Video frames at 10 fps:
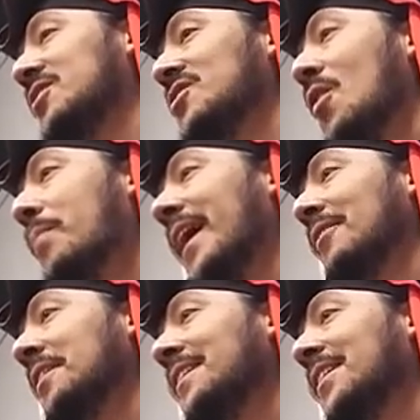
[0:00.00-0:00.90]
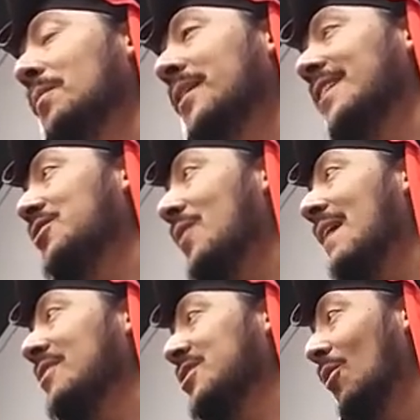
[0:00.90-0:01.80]
there's no parrot in here, but I do
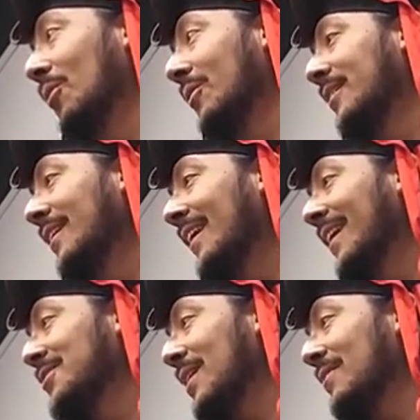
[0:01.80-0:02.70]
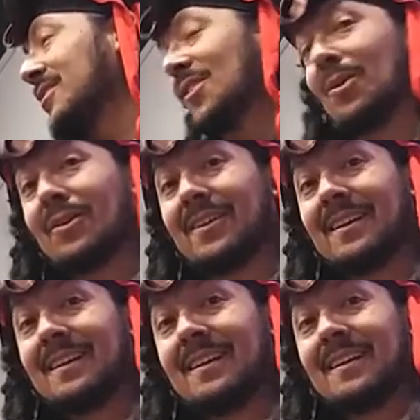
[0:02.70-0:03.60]
have a sword. I do have a sword.
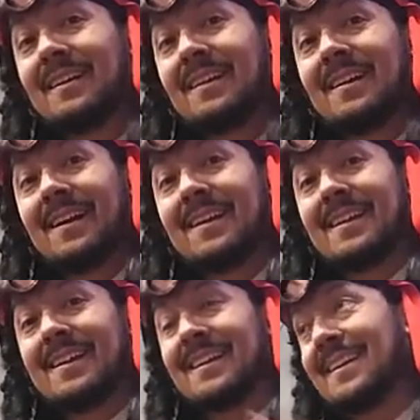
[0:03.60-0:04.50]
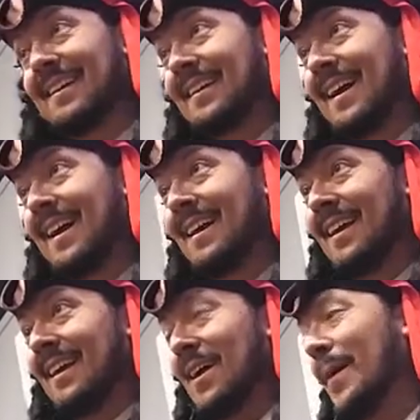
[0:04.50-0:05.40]
Yes, and, take it out.
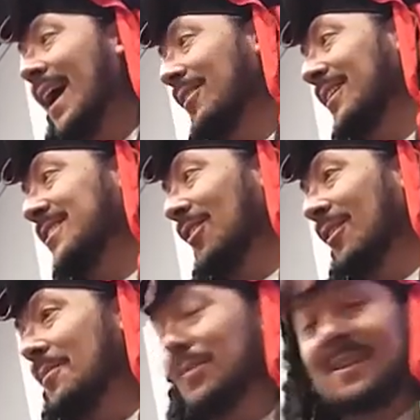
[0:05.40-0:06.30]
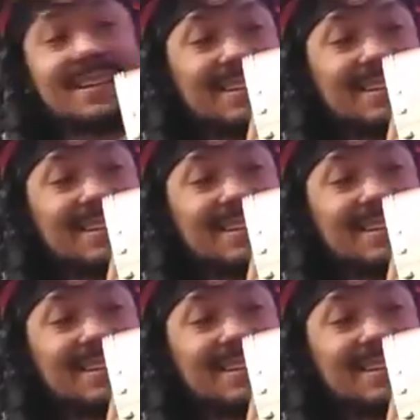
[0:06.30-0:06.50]
Yeah, a pirate sword. I'm pretty